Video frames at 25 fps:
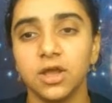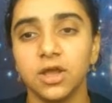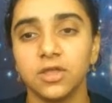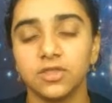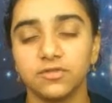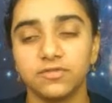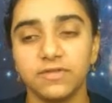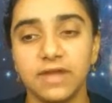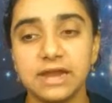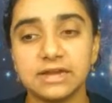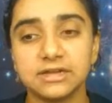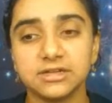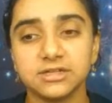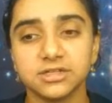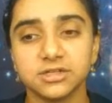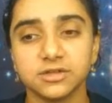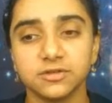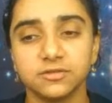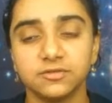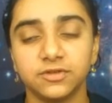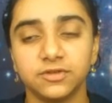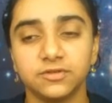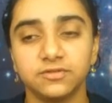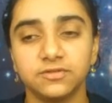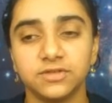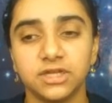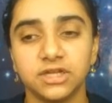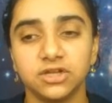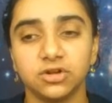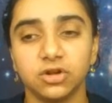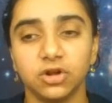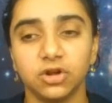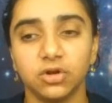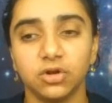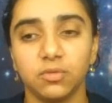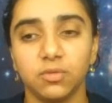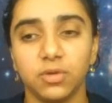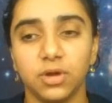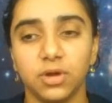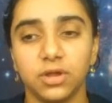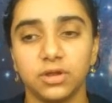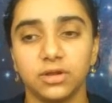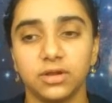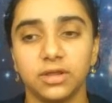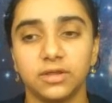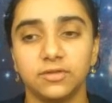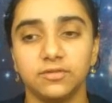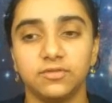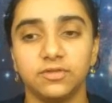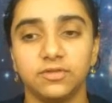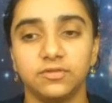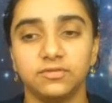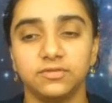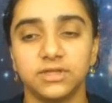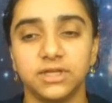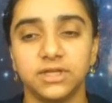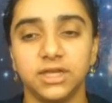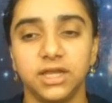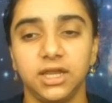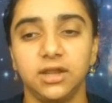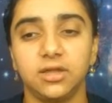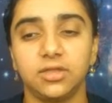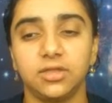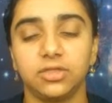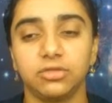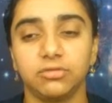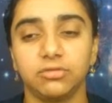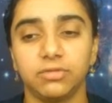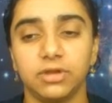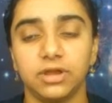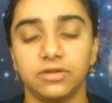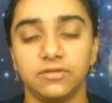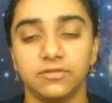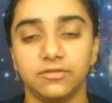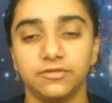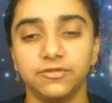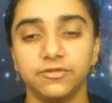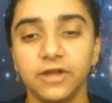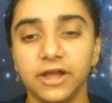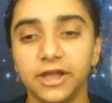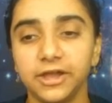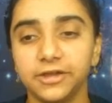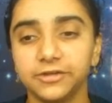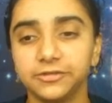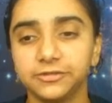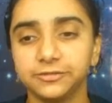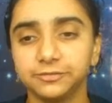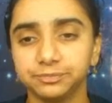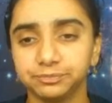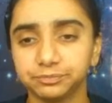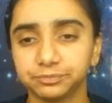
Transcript: The factors of 15 are 1 and 15 and 3 and 5.